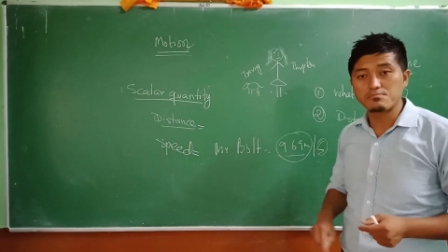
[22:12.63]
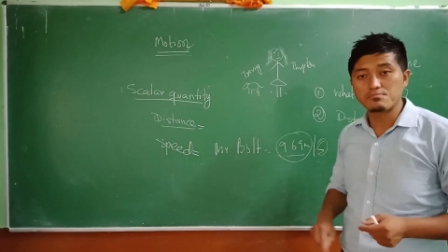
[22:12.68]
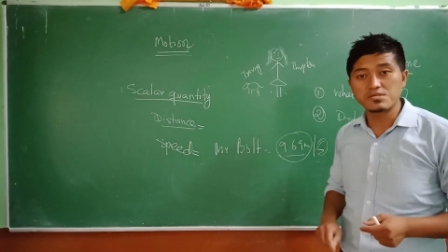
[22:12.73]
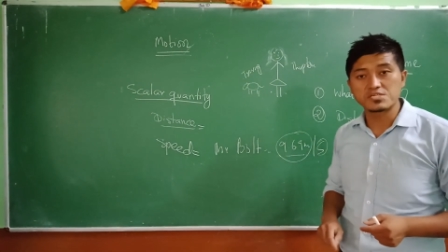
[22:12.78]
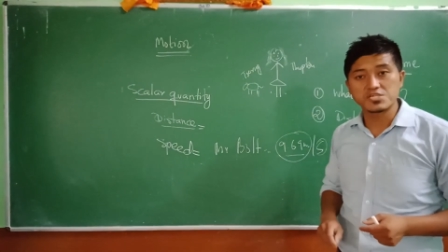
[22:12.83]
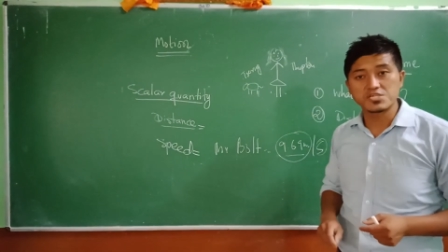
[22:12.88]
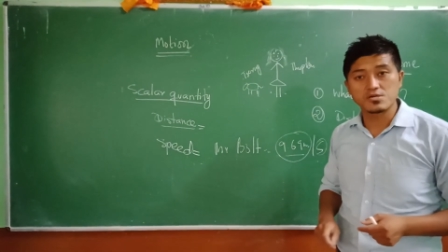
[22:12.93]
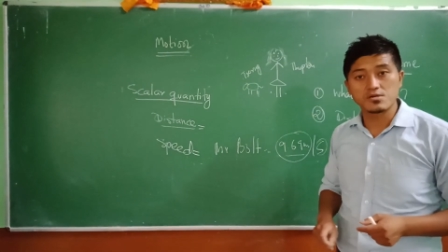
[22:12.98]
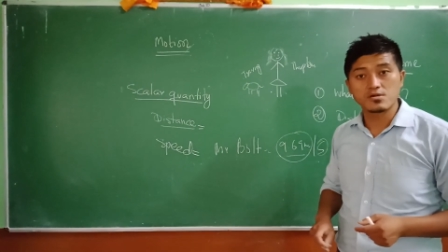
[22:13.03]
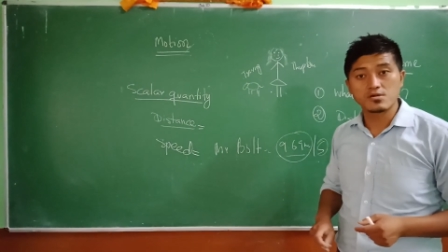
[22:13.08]

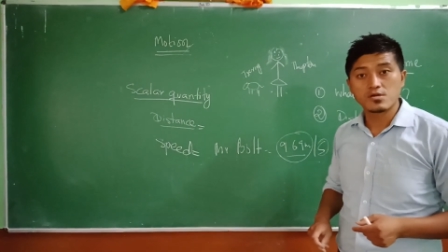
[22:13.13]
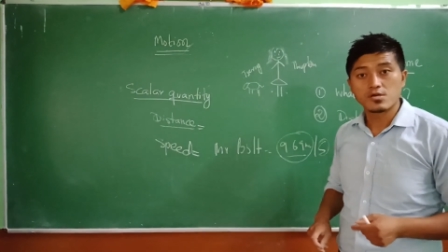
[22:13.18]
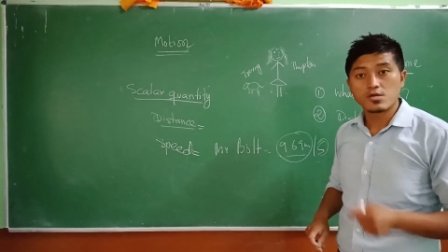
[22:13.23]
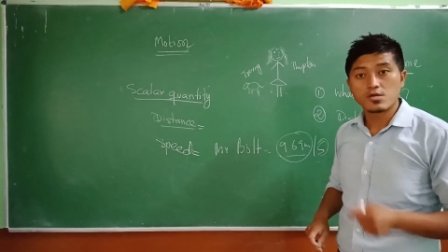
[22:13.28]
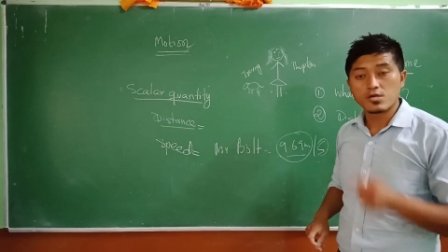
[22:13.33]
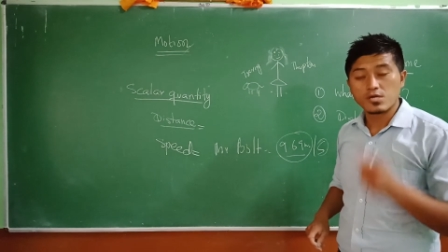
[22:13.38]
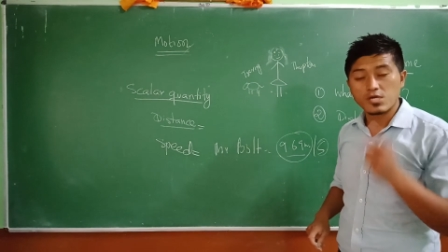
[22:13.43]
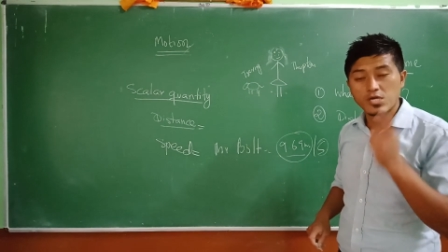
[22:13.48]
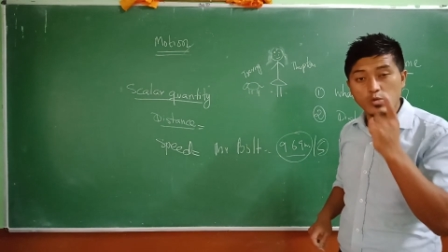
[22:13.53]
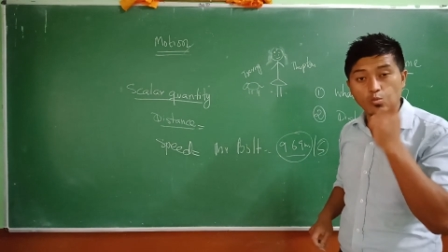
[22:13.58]
meter
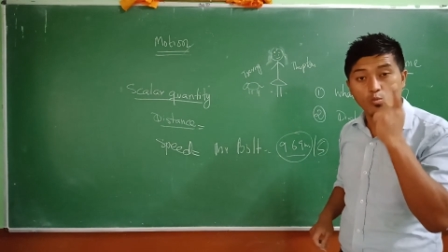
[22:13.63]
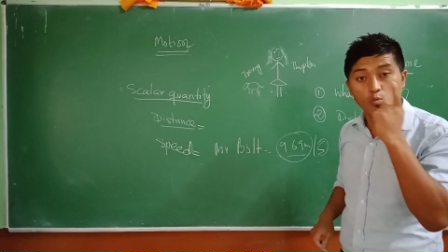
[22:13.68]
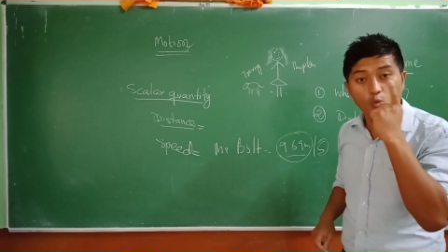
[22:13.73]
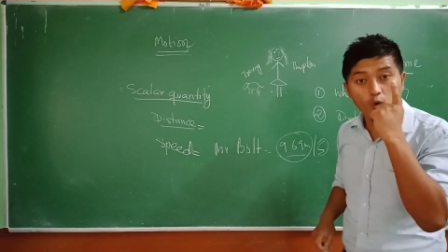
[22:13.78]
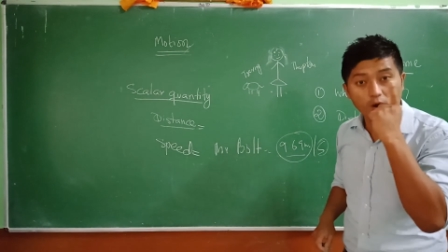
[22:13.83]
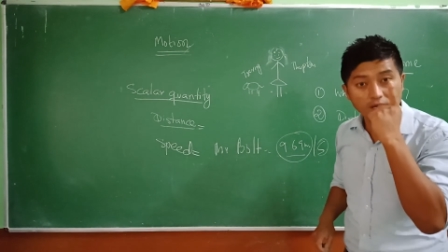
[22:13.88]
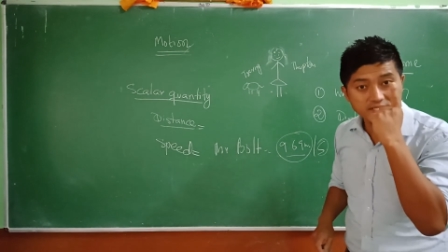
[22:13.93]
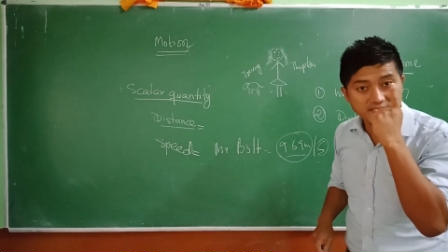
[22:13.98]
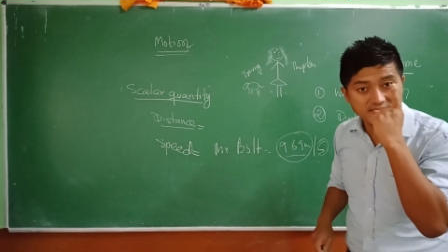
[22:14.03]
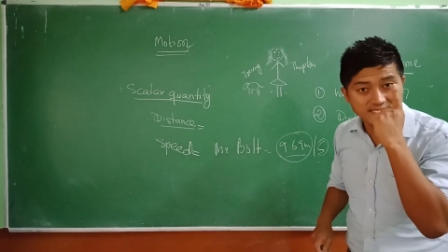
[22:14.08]
in
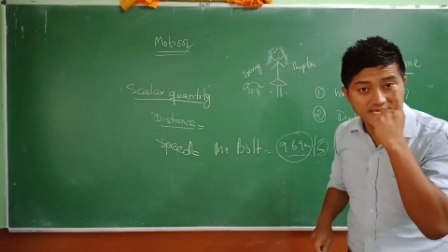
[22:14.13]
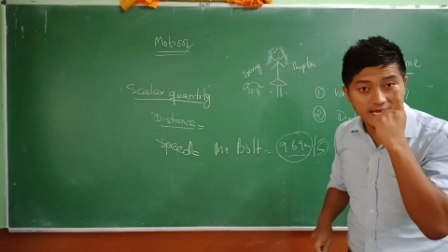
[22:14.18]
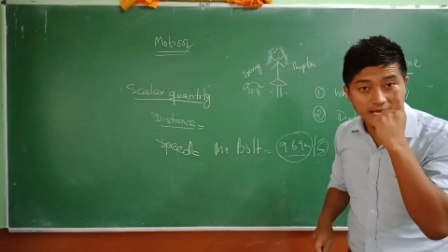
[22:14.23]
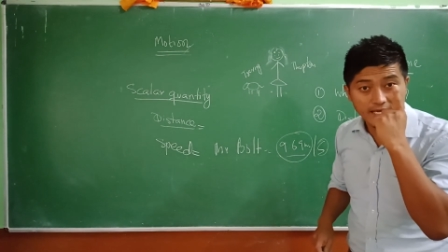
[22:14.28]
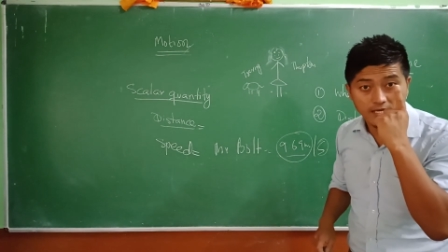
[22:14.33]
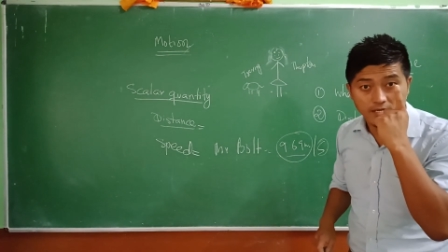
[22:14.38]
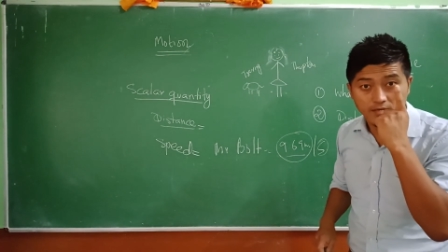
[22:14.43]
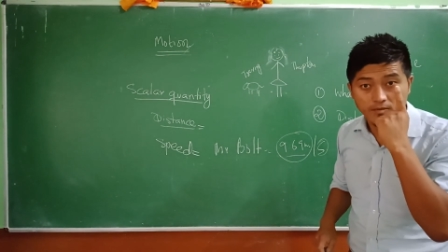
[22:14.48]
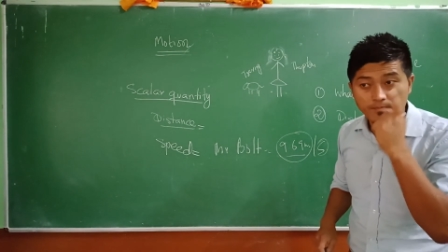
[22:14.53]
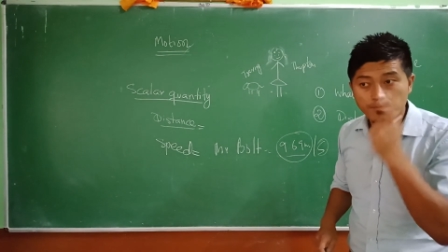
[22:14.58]
1
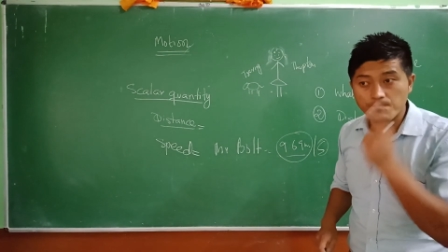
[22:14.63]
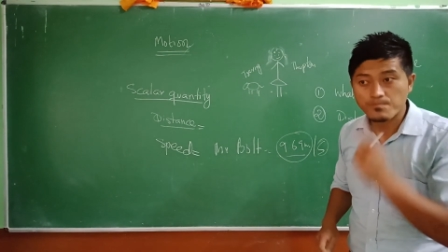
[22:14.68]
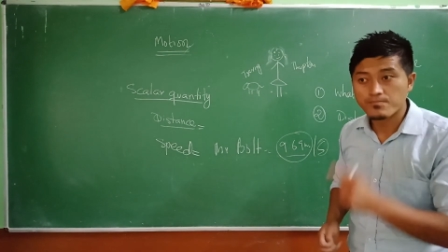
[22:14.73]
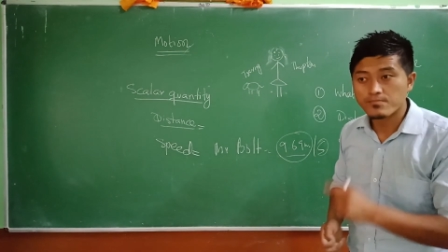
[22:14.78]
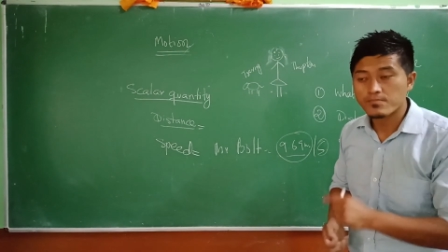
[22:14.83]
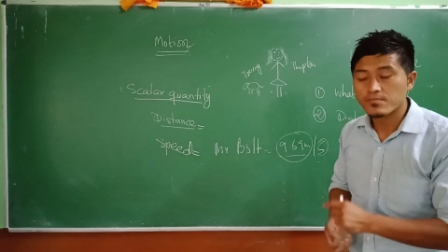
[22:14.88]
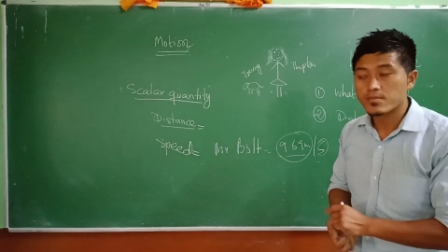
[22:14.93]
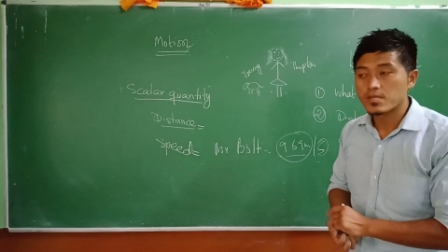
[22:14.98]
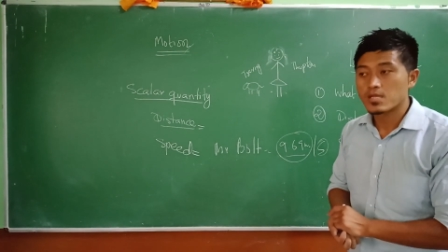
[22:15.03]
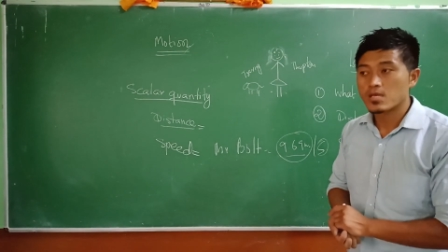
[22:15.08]
second.
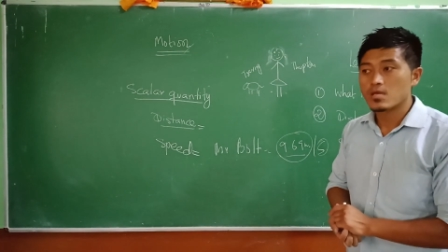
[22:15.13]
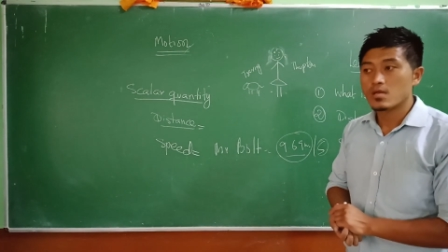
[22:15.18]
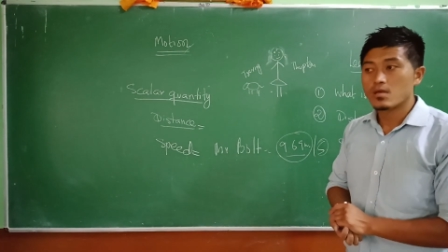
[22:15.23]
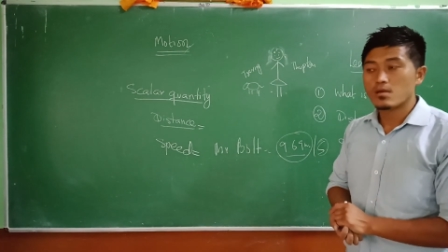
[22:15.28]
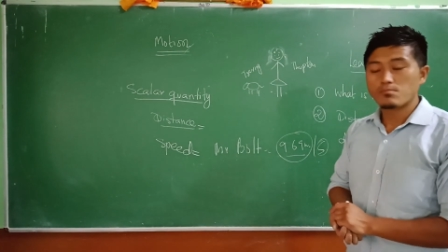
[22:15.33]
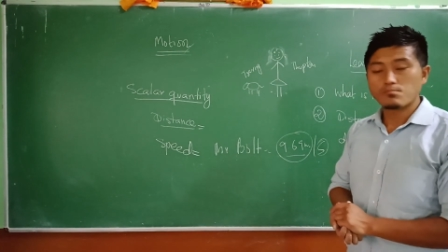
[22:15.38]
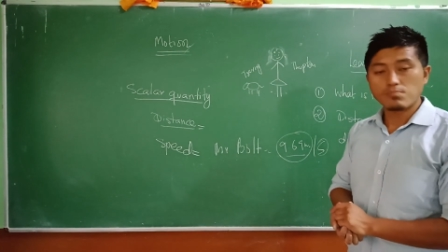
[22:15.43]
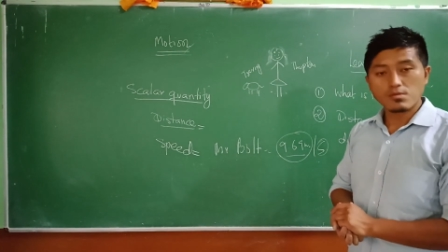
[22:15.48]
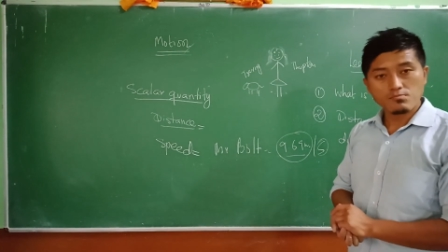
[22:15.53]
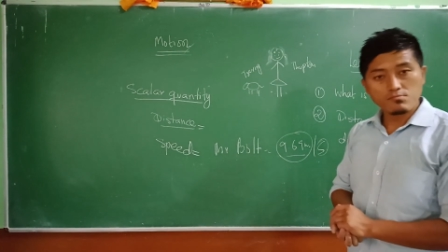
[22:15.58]

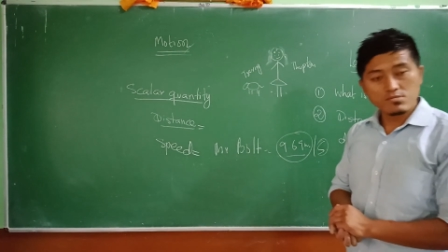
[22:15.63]
But